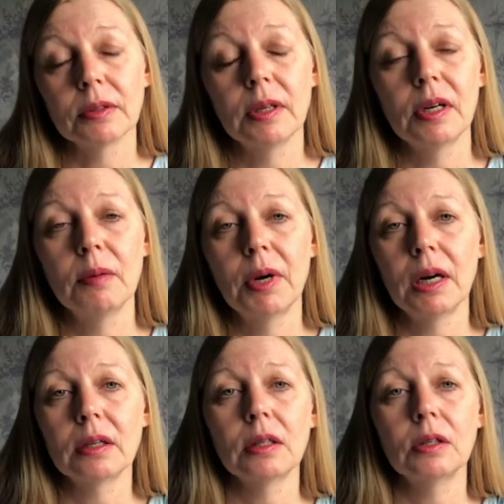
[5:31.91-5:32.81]
uh,
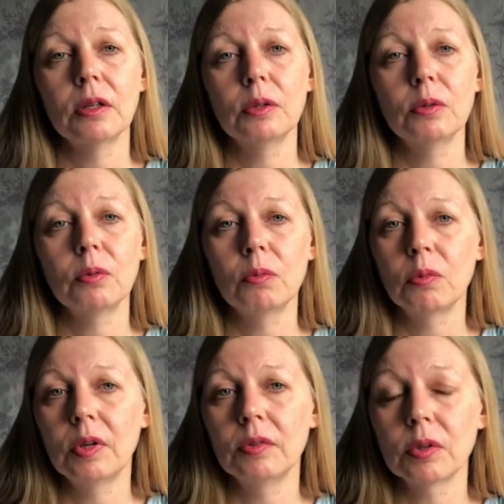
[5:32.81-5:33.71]
Margaret, who
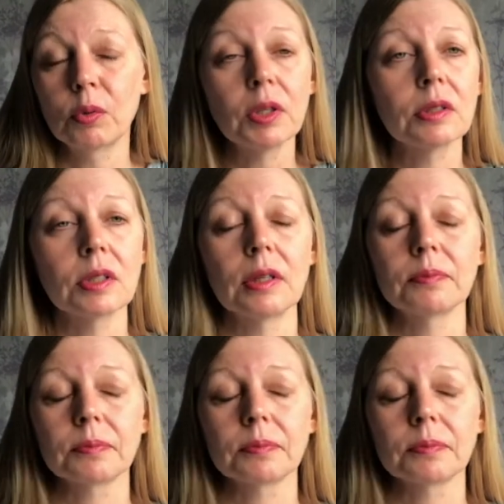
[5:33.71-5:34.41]
is a quilter,